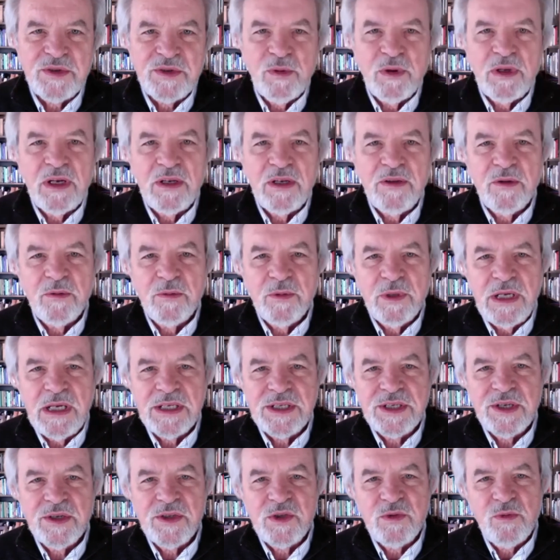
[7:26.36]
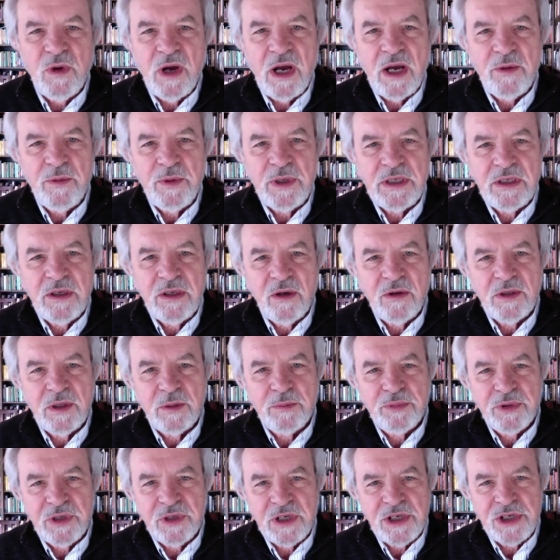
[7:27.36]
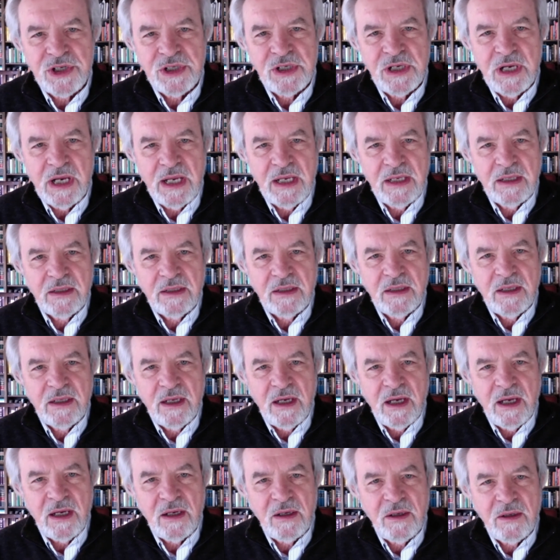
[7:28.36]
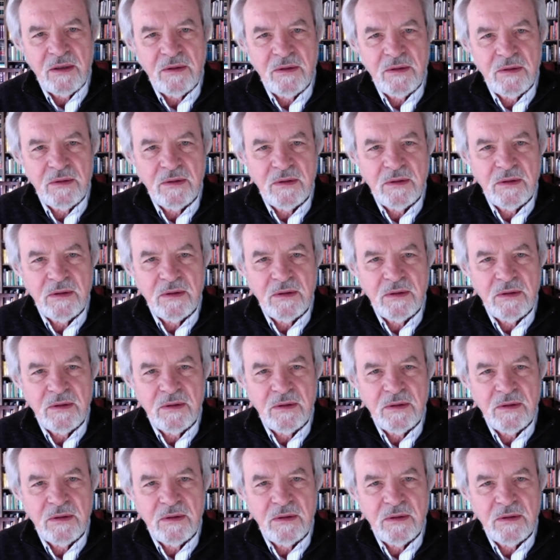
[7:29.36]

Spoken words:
of the reasons why we don't appreciate how